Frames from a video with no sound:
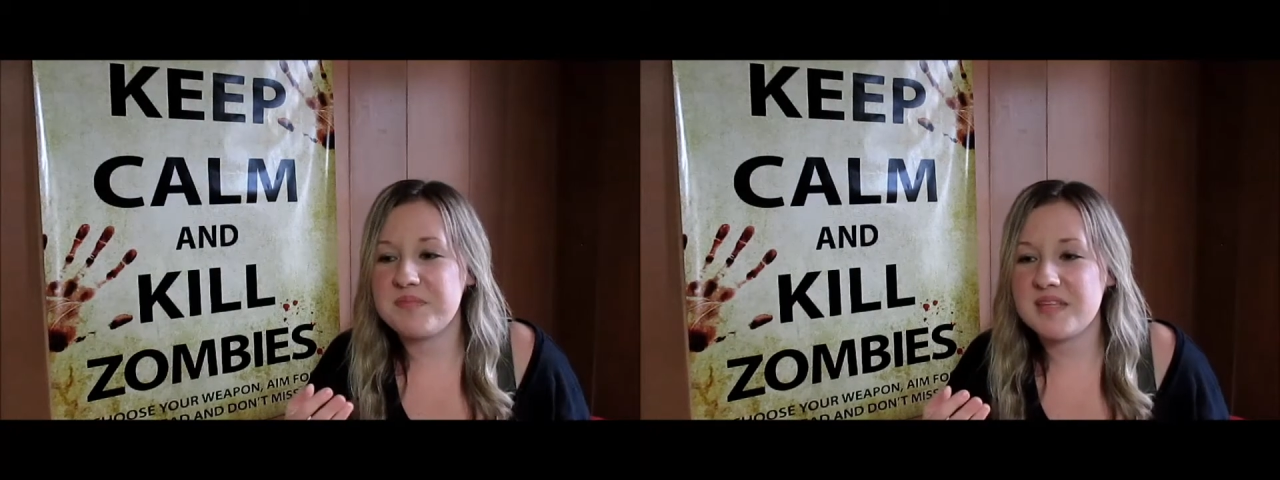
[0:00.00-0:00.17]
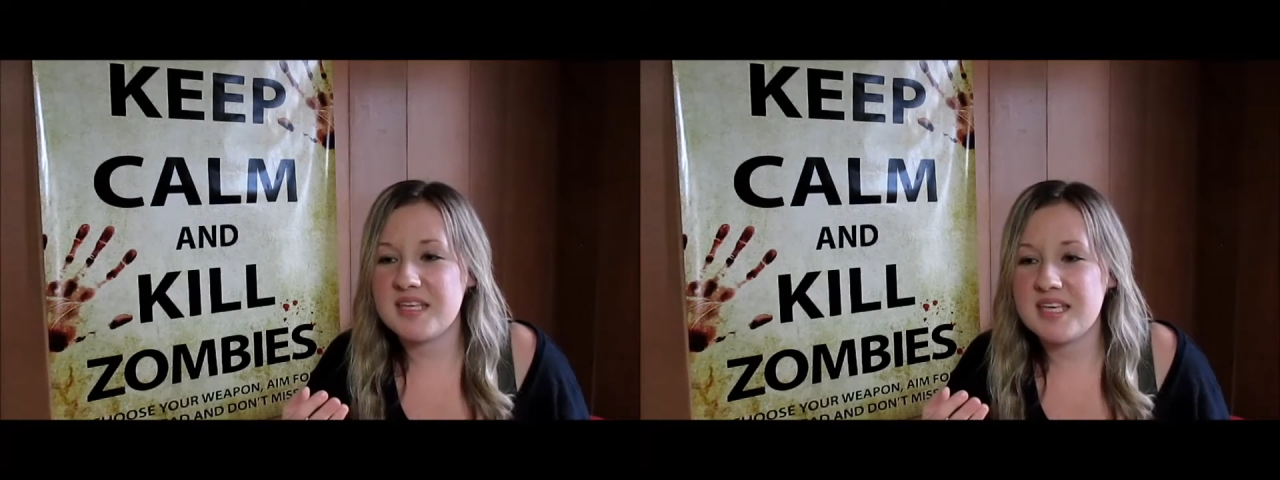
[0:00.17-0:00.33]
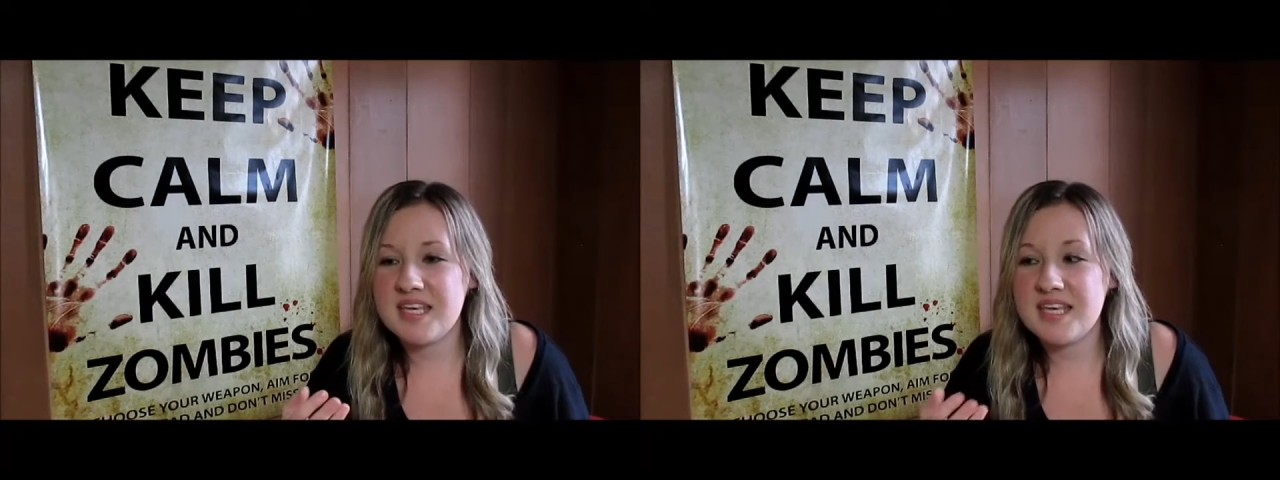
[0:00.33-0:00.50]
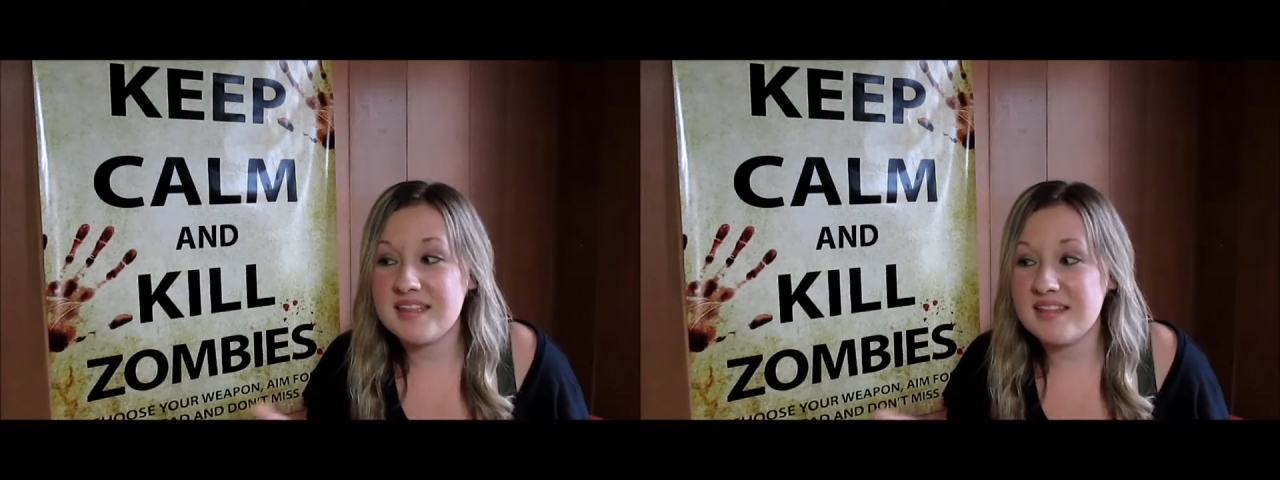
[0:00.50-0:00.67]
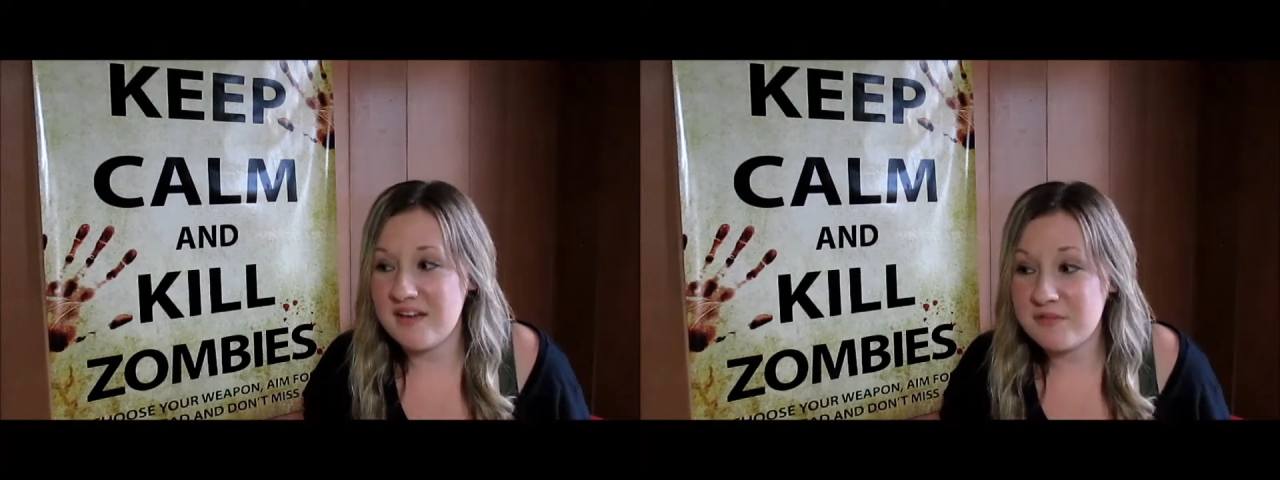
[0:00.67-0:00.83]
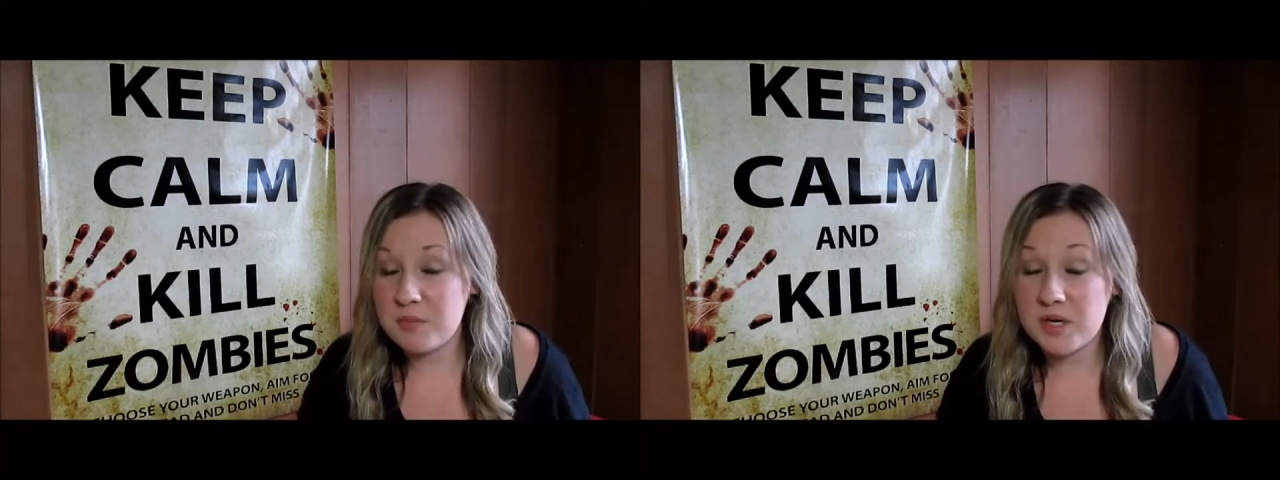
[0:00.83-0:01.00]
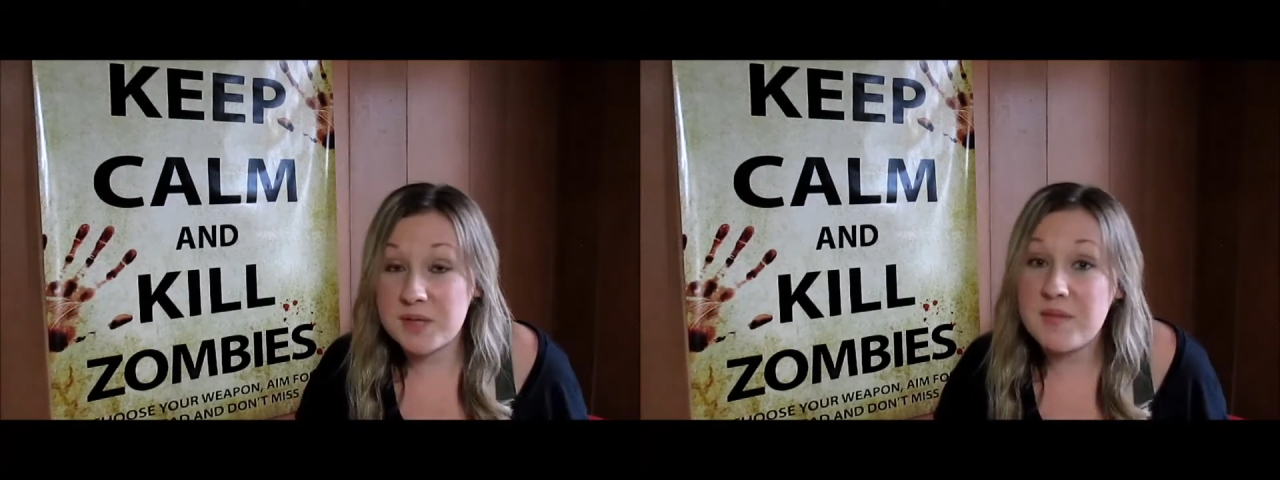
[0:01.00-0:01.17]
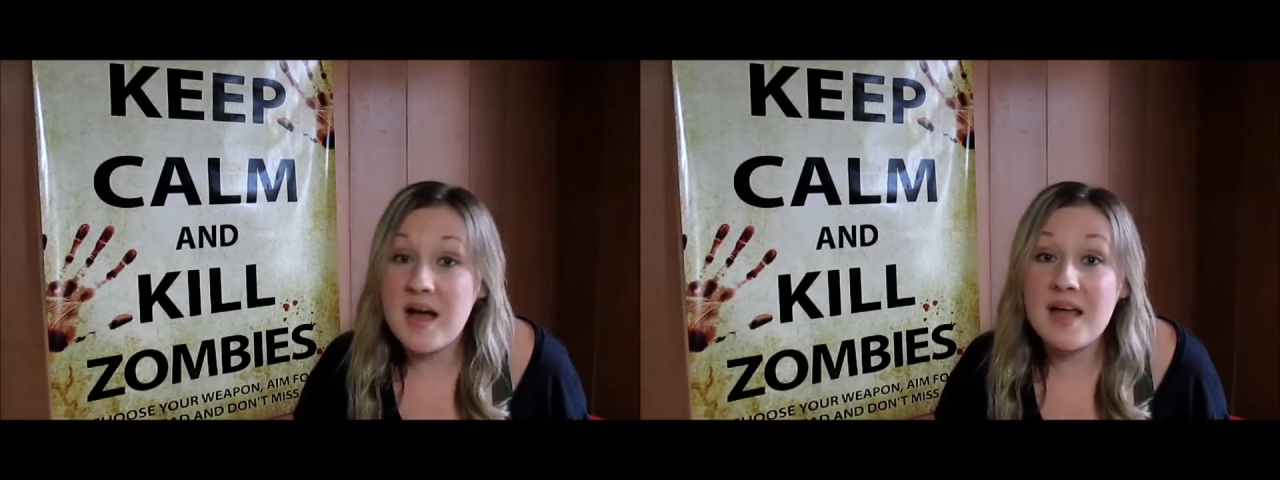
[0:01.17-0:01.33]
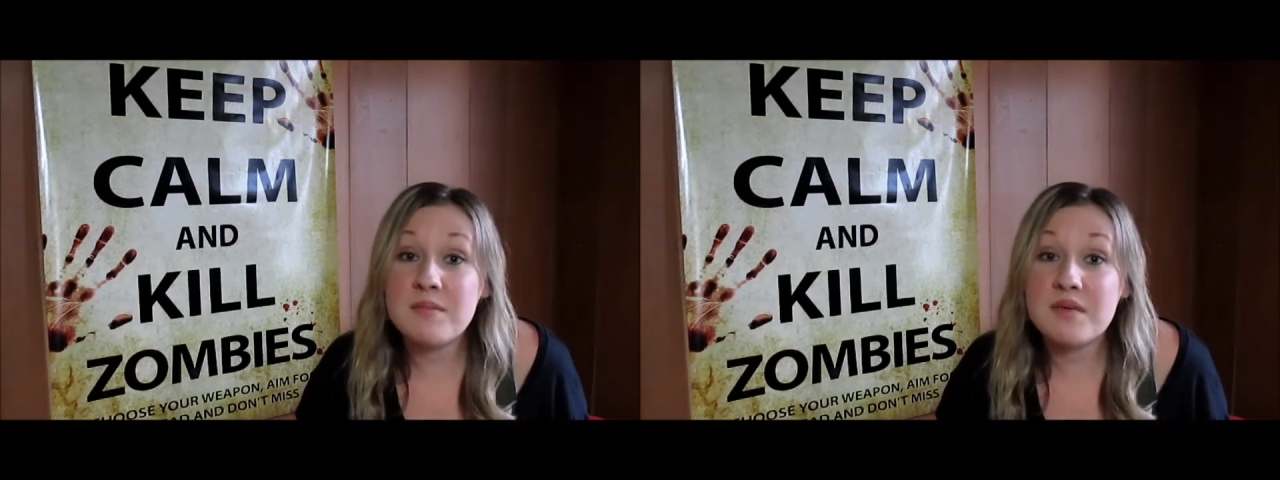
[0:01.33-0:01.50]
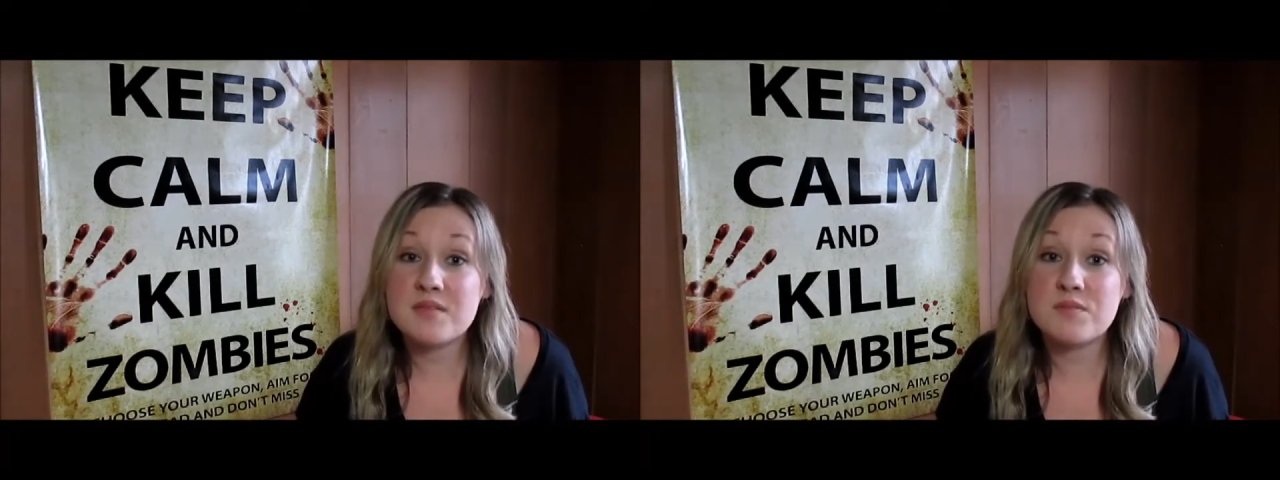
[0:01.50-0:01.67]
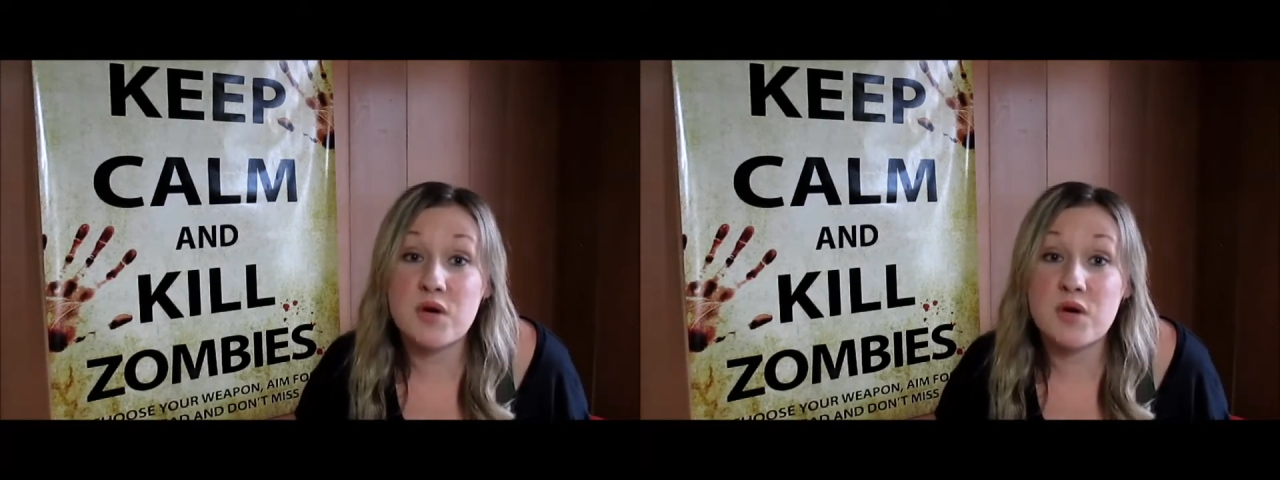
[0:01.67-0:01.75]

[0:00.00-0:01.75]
He left Morgan behind because